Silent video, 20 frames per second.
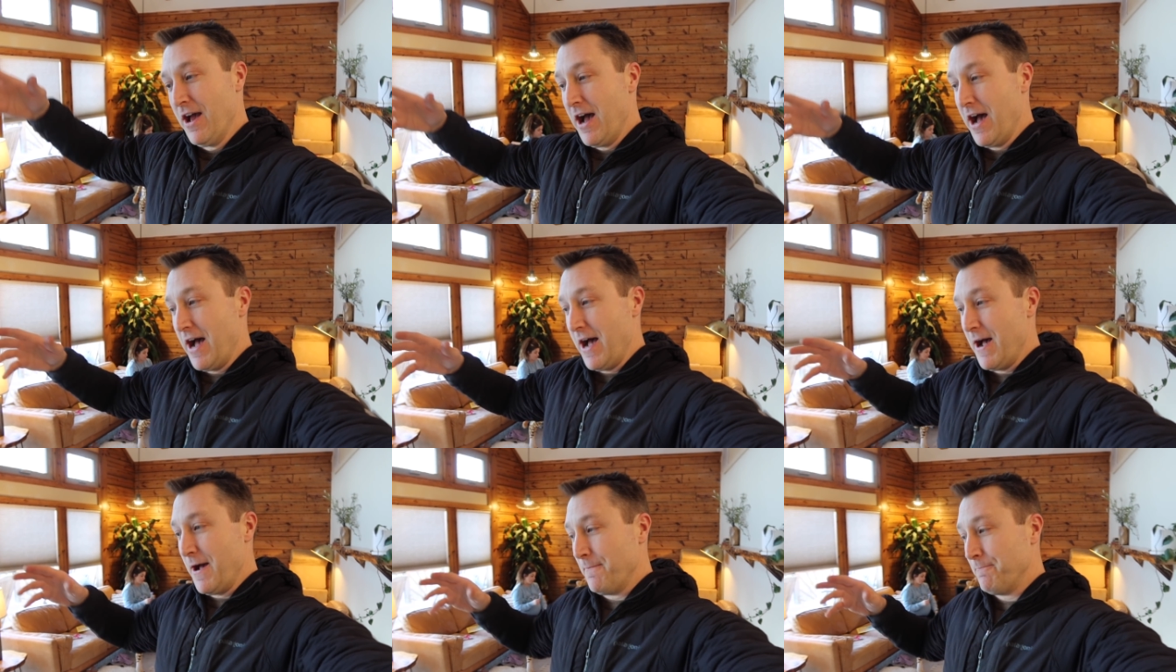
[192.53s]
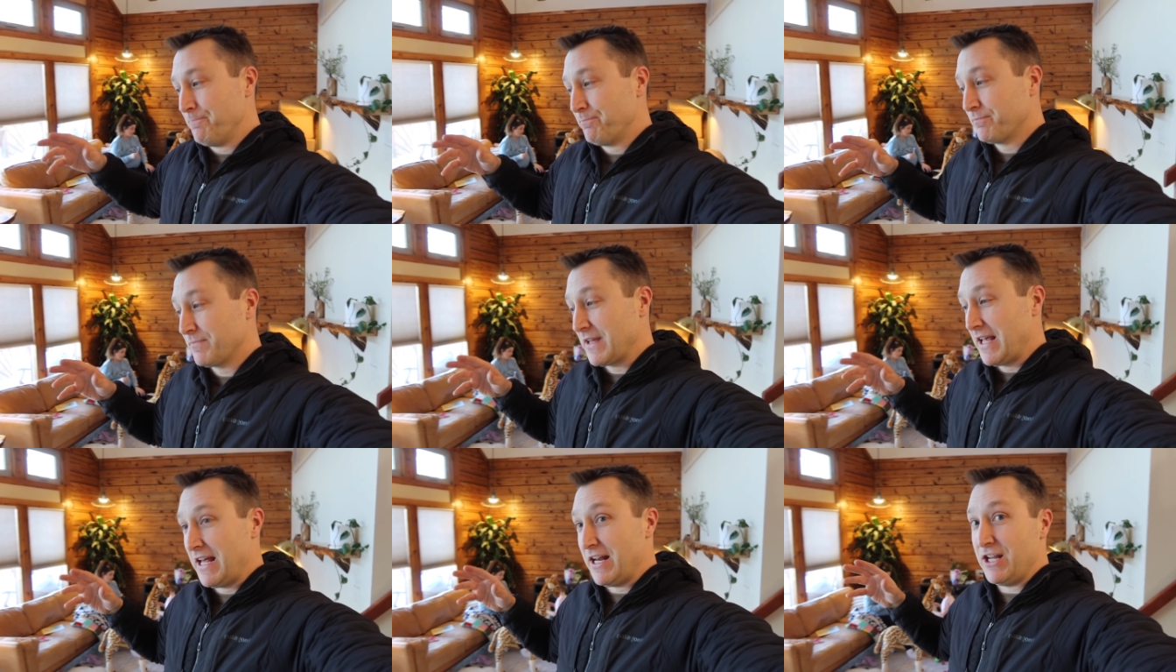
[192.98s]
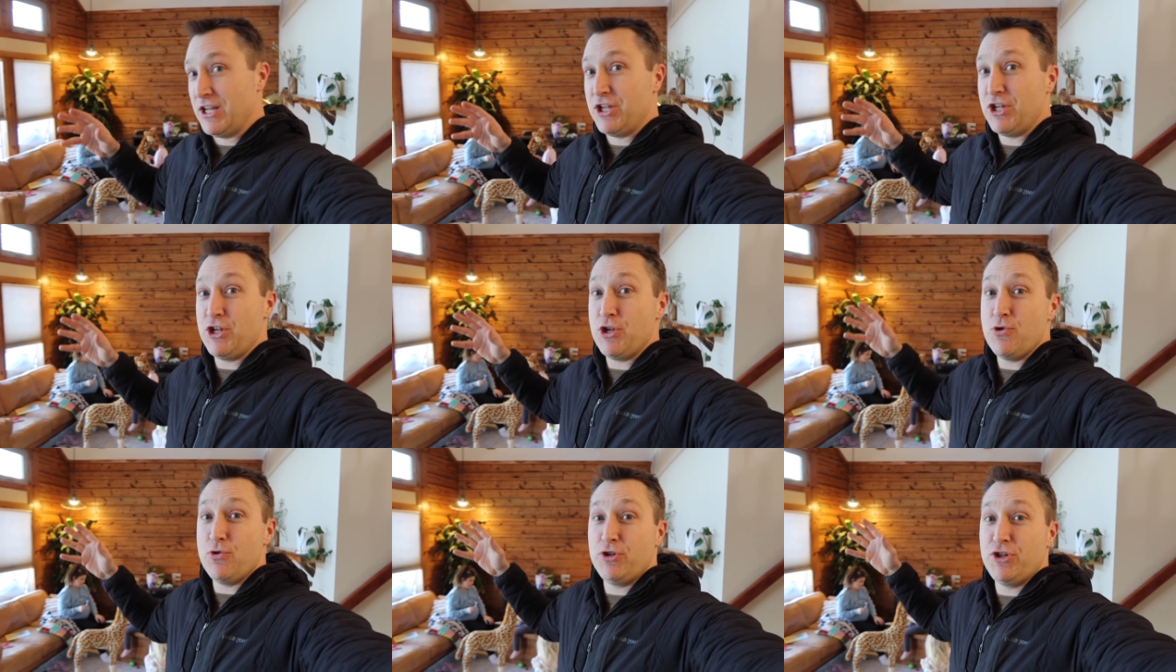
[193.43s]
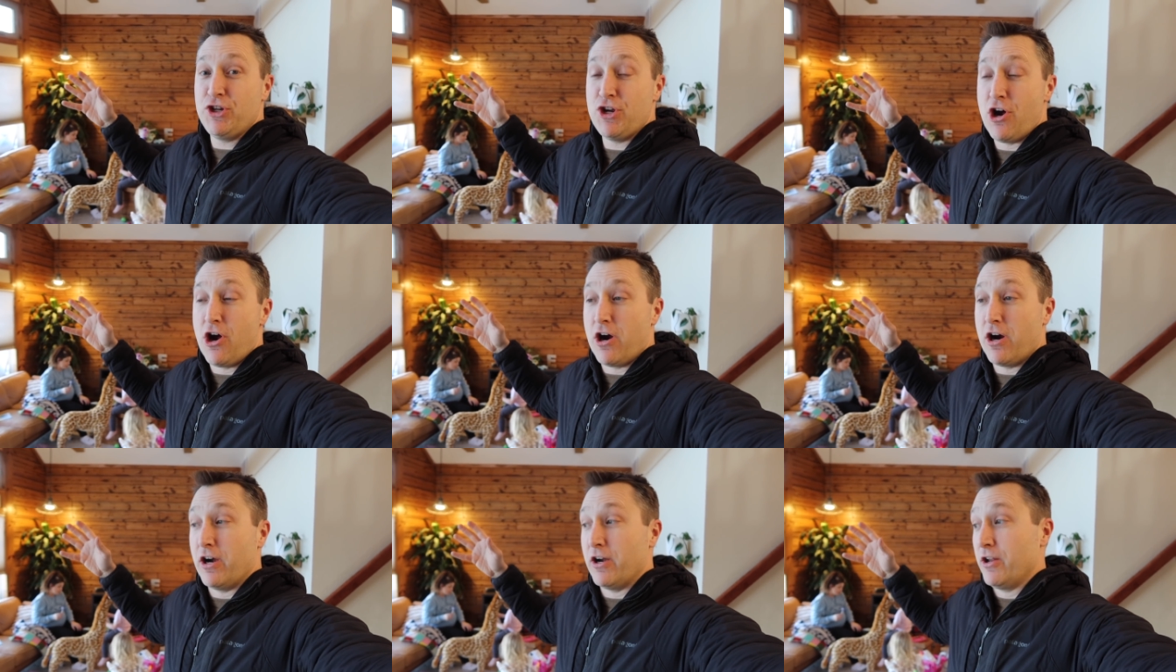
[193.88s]
And a huge
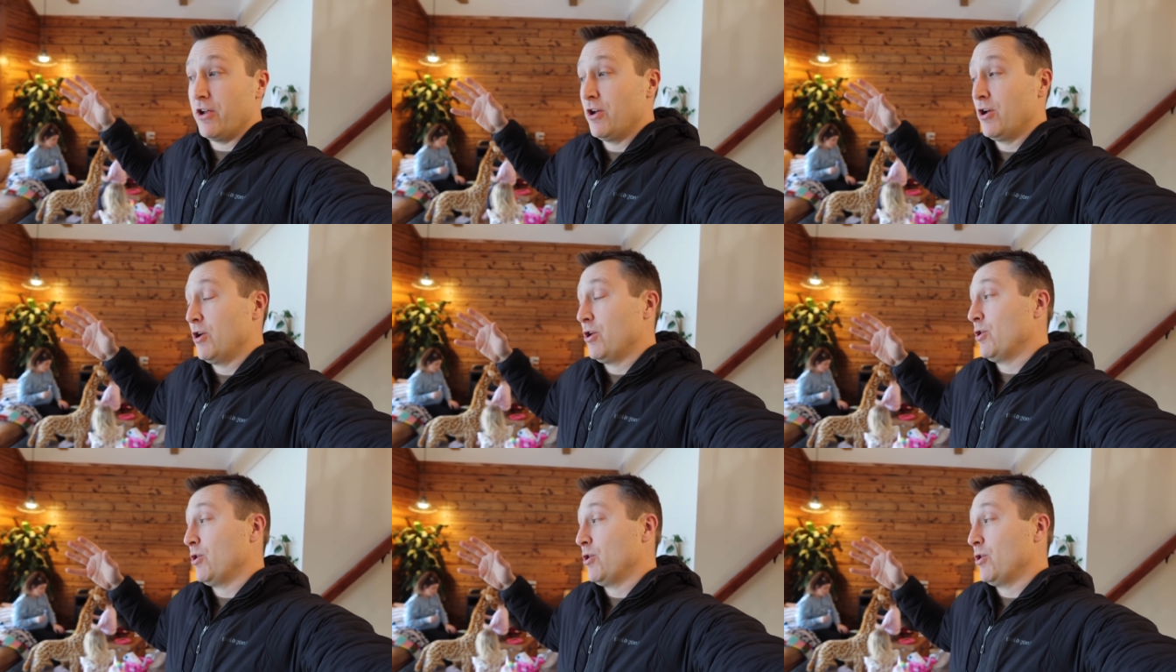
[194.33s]
yard,